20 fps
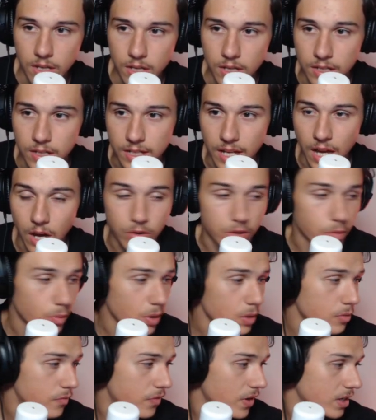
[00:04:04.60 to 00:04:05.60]
Now, the way
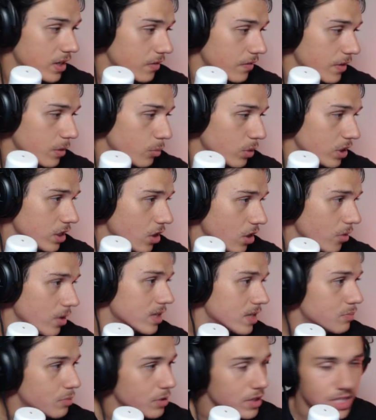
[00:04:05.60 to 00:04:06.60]
we find a window is
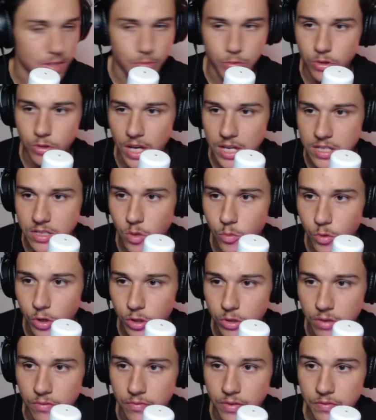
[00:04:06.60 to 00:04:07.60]
pretty simple. You guys know we go
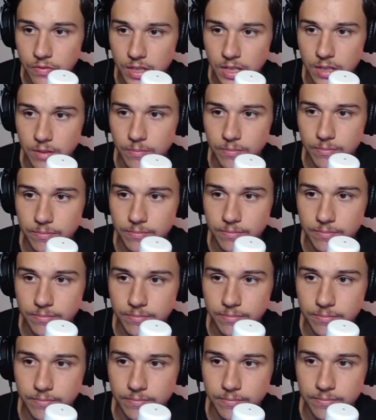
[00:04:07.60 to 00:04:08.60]
to 15.
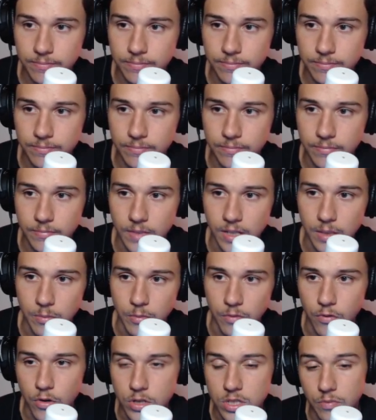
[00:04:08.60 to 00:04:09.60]
But
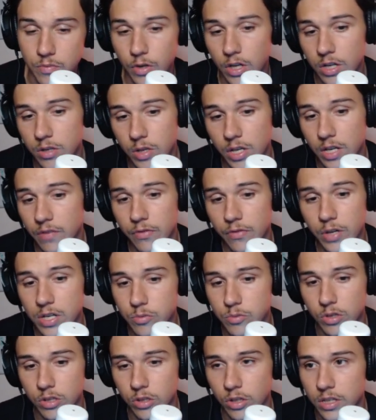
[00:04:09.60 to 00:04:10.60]
first, if you guys
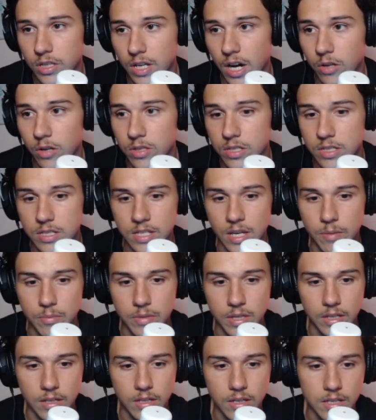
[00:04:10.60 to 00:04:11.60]
want to look at the hourly, it's the same
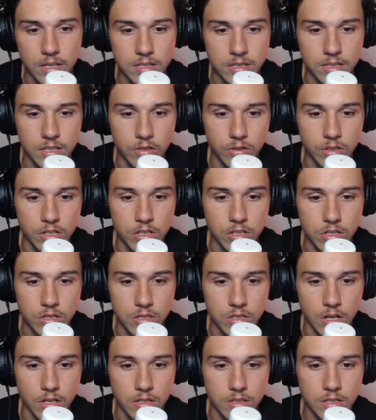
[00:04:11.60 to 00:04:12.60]
thing. It's literally just
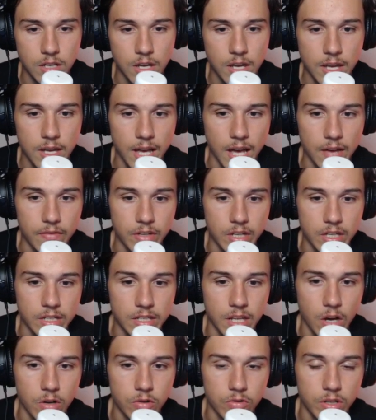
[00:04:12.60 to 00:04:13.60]
us having a
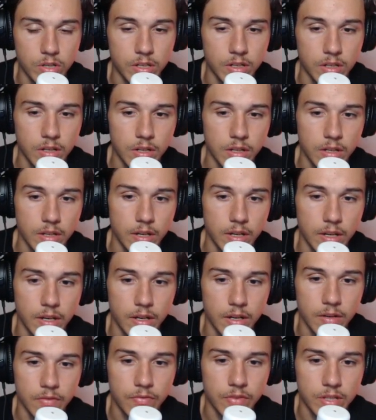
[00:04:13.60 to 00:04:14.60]
downtrend,
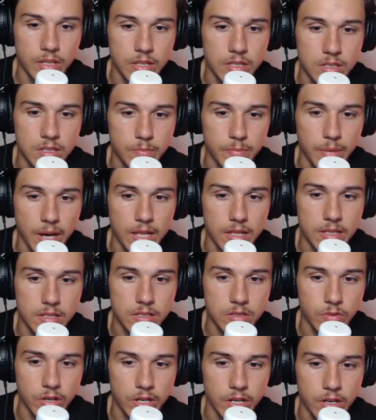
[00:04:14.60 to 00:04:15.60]
filling this imbalance
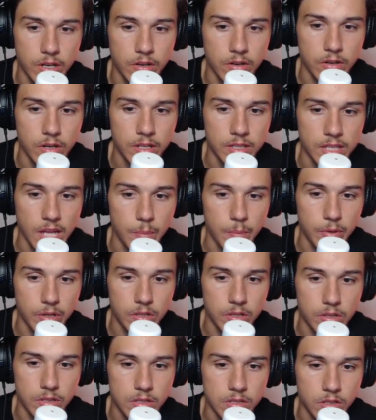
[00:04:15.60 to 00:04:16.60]
right here, tapping
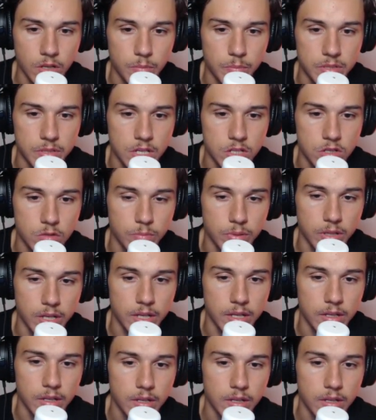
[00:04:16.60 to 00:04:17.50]
into this compensation play,